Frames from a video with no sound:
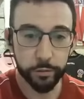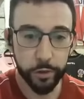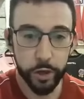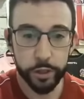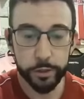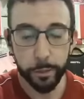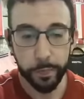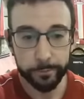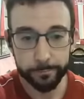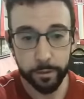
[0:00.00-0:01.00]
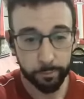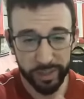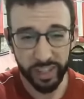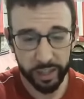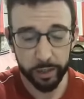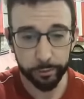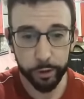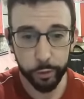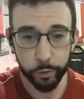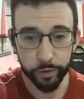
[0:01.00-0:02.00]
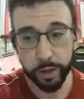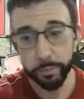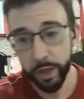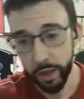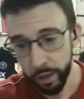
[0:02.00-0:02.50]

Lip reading: the first, particularly the first one for him.